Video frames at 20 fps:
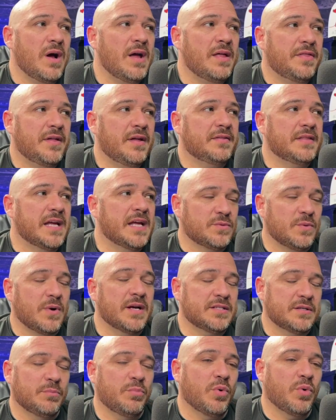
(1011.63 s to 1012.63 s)
think that's why
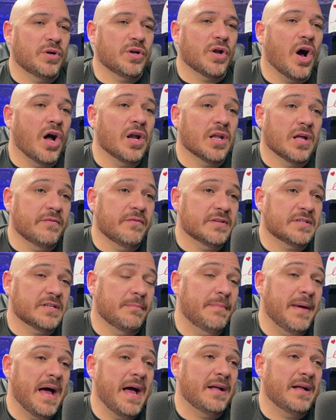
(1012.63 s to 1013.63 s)
it's important to all of us
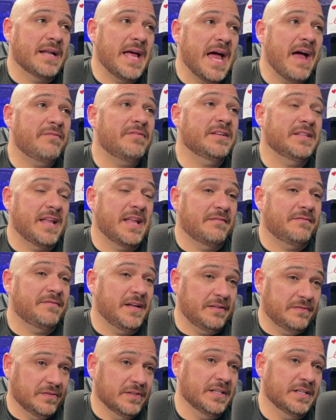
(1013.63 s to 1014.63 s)
about having that
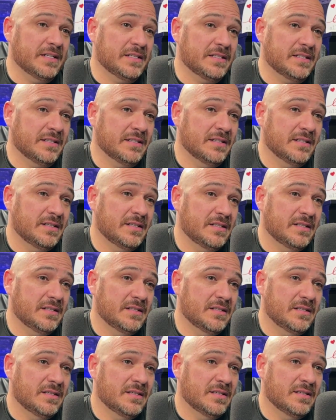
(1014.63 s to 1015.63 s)
faithfulness.
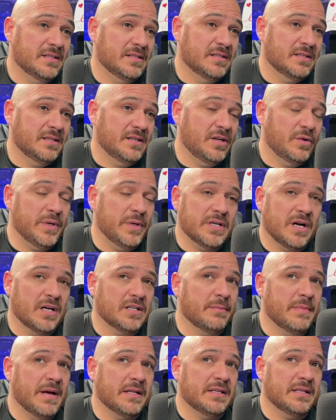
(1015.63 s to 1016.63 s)
You know, we talked
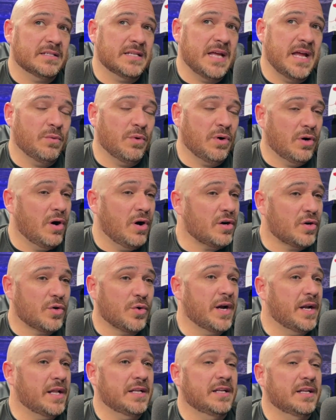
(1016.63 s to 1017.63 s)
about this. Hey, we're all
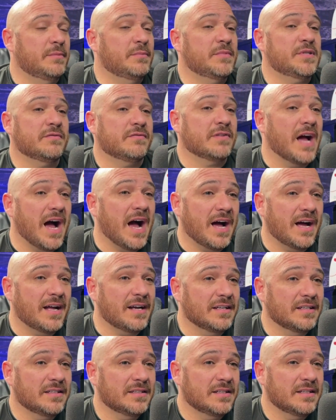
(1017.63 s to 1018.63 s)
created in the image of God.
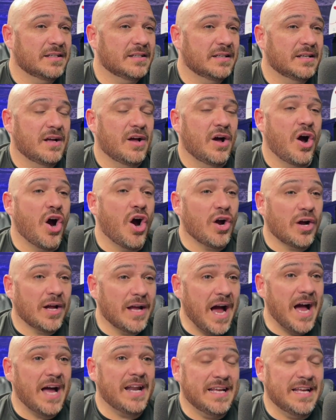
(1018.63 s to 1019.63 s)
Our
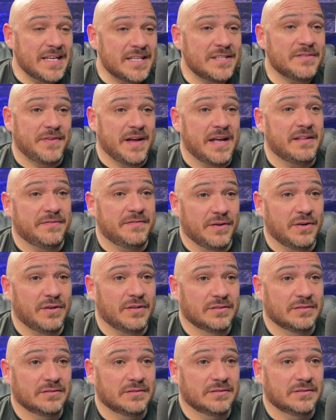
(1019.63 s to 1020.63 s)
God is faithful.
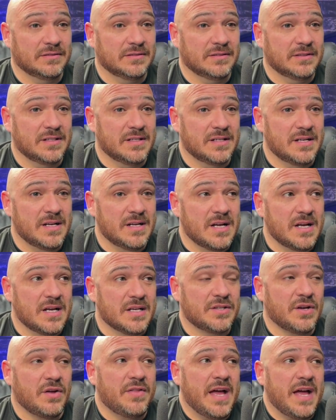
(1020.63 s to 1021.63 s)

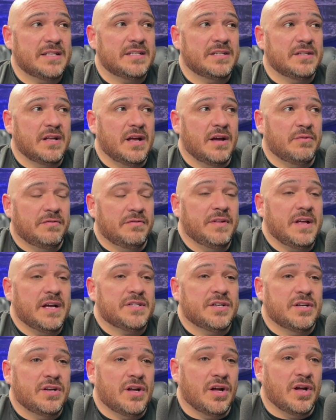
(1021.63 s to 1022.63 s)
So that's a
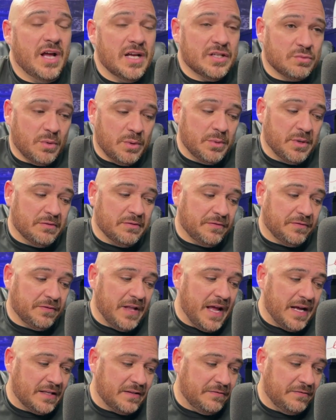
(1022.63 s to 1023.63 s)
reflection on us. When we reflect